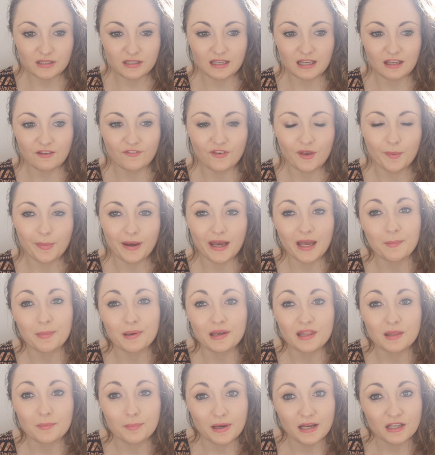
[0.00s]
give your baby
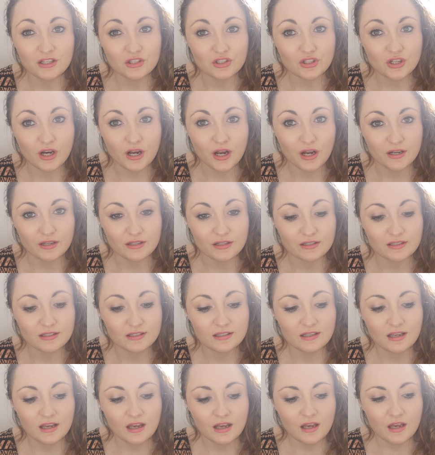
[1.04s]
the best chance
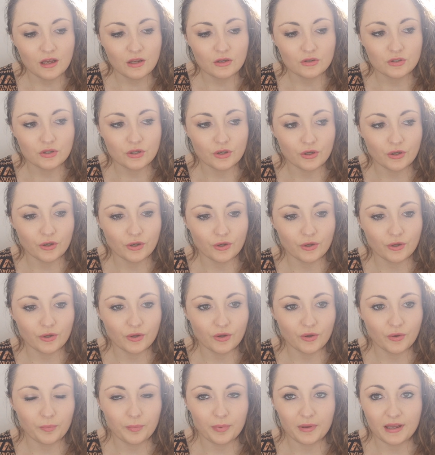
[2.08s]

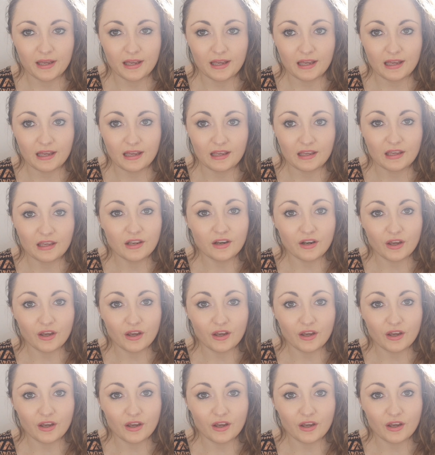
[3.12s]
to be,